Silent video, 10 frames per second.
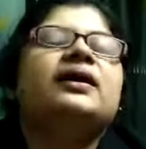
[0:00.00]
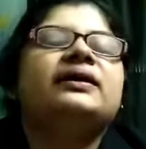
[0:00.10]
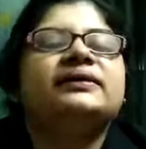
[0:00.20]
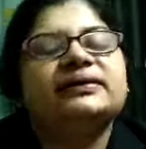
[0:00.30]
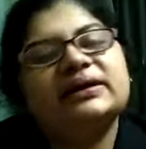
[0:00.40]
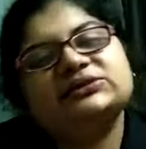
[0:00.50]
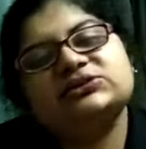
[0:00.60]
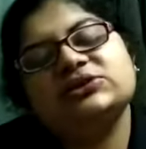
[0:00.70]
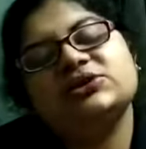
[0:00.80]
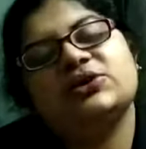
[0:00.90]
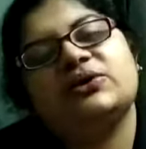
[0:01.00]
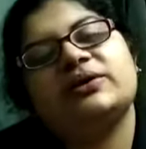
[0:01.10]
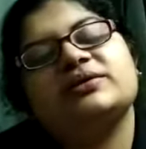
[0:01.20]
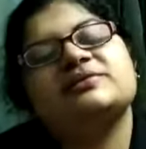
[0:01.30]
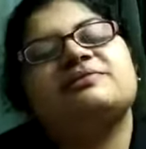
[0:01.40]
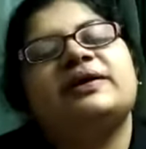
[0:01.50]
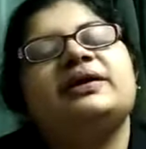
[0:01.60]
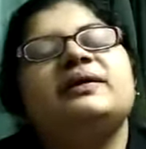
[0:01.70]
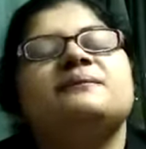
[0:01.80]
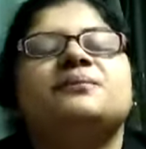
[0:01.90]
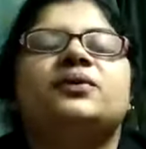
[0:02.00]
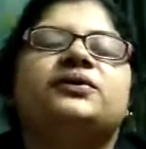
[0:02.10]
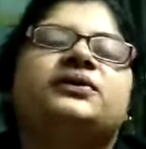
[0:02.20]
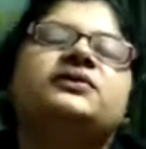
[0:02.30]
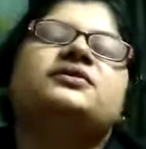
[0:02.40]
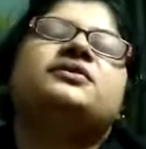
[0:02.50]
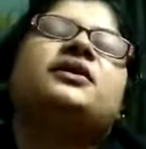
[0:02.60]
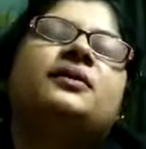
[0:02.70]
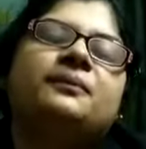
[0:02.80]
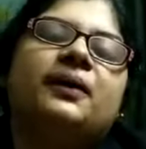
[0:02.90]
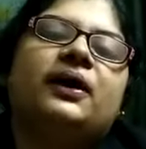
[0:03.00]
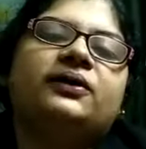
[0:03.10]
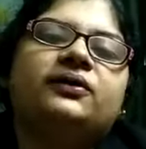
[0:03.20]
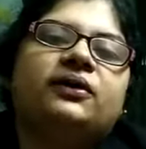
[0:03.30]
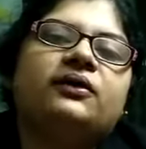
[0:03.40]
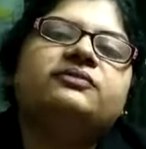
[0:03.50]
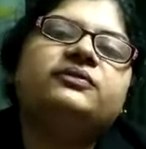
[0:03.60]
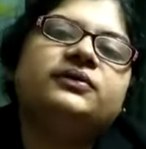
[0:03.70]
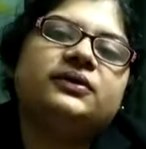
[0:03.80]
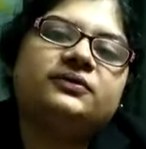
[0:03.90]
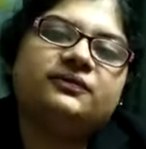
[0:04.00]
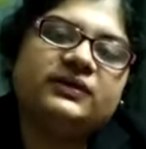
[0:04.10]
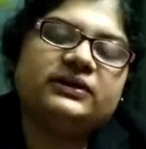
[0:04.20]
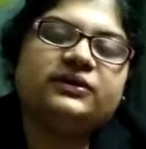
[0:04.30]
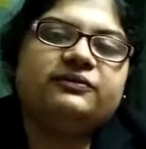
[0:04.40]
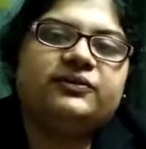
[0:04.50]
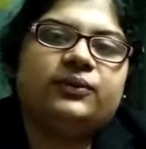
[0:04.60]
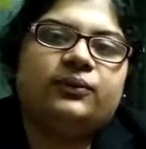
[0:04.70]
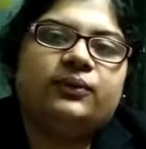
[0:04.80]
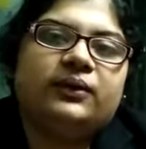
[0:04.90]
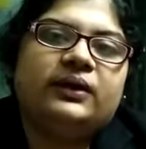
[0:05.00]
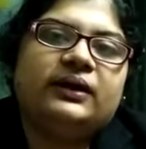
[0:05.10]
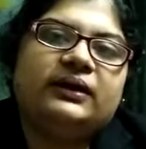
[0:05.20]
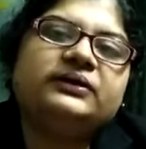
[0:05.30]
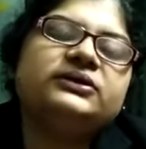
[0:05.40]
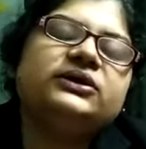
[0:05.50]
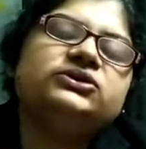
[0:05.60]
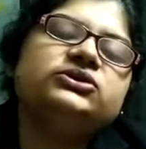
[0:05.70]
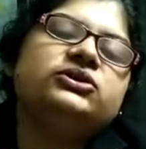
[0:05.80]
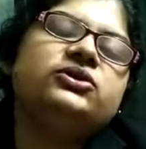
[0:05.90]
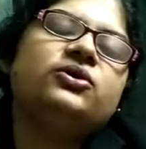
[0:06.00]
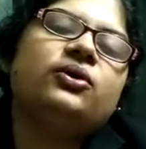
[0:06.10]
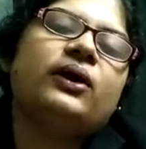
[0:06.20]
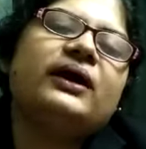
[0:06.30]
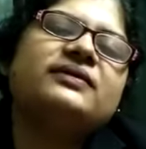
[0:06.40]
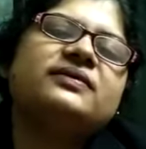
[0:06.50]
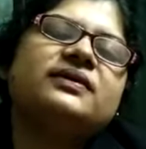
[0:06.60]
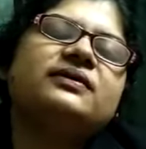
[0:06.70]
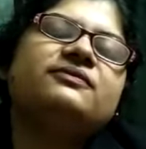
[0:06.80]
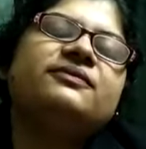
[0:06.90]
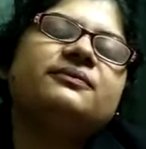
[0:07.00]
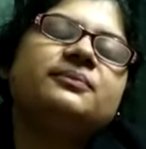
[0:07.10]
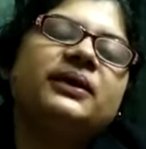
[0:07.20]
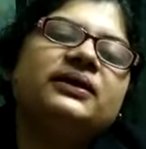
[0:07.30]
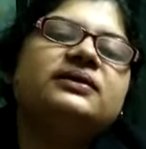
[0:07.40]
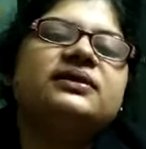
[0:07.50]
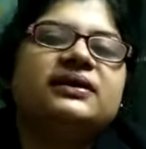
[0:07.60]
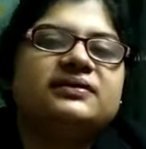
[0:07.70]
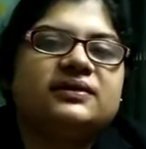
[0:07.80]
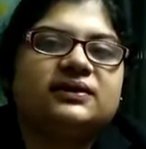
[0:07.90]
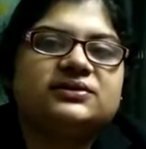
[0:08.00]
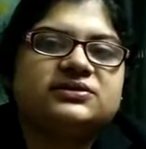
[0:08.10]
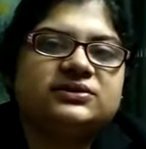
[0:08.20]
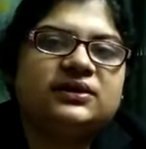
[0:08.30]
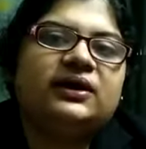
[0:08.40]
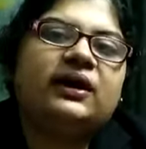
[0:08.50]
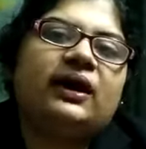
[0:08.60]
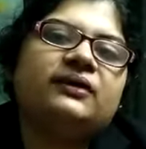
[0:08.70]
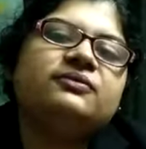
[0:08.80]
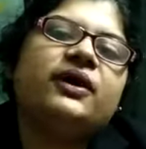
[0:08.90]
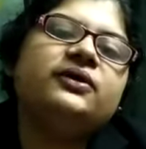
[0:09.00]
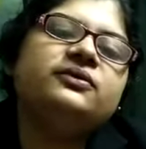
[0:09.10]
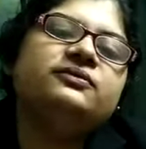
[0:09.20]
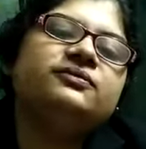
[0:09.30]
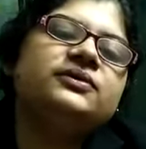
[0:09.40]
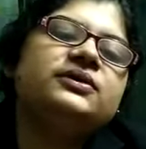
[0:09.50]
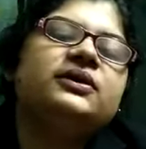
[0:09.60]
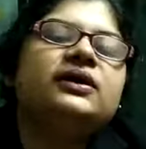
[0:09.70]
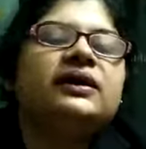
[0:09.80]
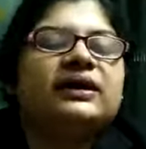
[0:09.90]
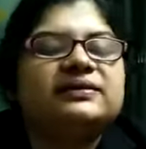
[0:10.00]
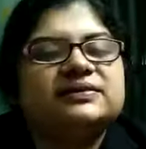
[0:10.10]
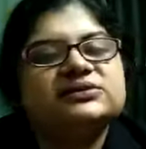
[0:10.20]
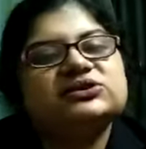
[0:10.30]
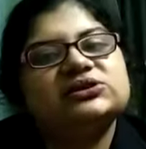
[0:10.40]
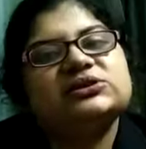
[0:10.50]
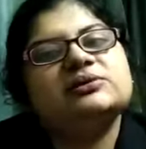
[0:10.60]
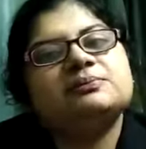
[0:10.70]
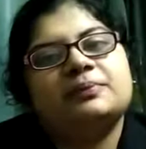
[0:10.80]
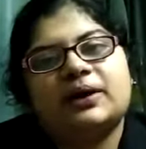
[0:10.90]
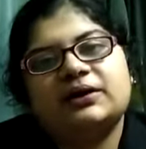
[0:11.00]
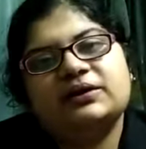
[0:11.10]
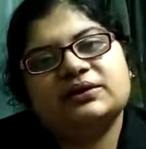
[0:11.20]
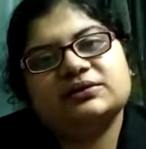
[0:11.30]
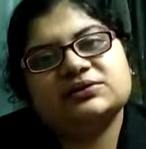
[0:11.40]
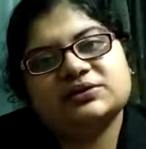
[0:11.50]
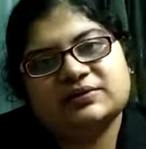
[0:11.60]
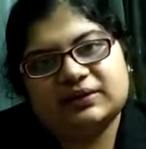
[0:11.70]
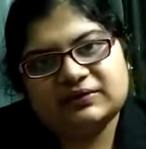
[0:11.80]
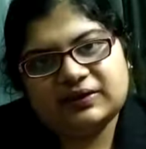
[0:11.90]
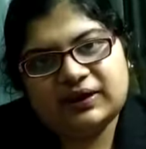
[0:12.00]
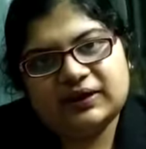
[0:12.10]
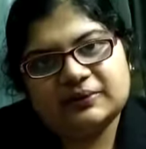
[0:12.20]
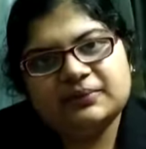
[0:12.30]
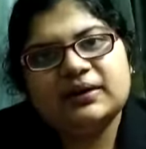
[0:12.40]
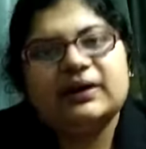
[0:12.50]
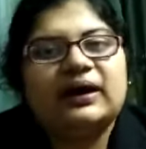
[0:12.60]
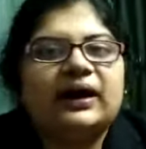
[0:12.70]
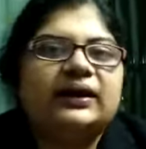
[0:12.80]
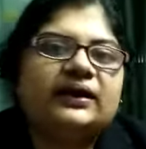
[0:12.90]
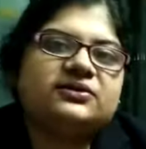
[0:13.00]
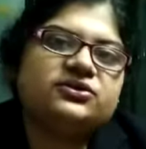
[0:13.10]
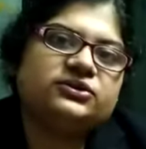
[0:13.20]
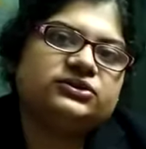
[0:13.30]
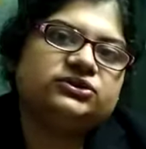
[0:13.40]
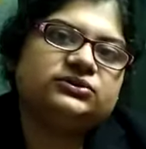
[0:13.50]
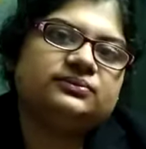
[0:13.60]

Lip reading: International law is a very important part of the field of law. International law has many things in it, and one of the essential part in it is asylum and extradition.